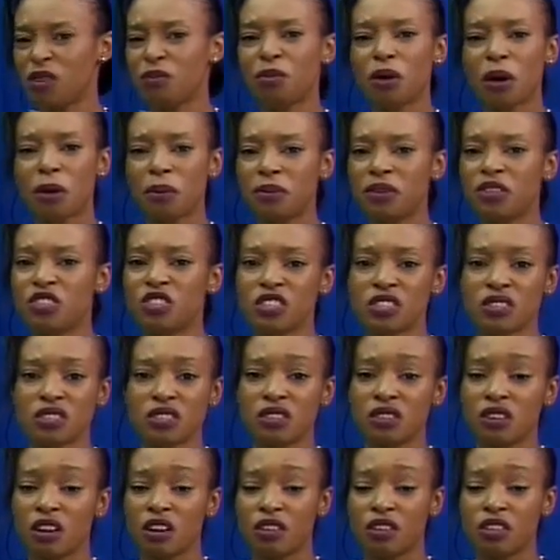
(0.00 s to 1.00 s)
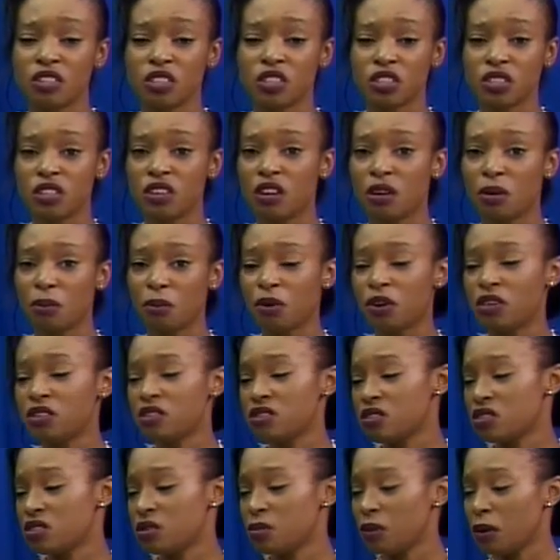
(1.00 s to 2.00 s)
and probably just encouraging young
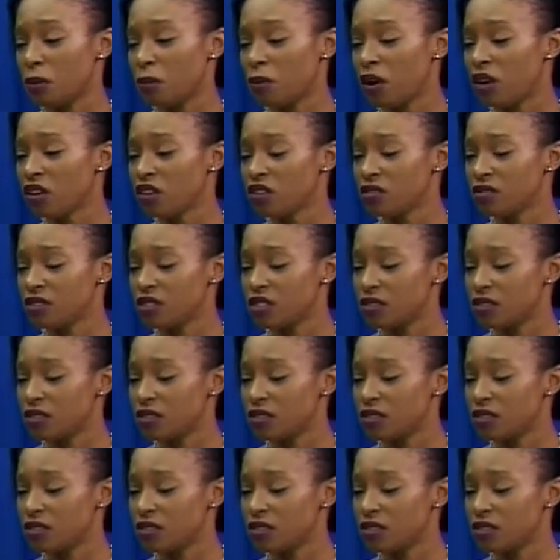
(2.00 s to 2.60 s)
persons to be a part of it.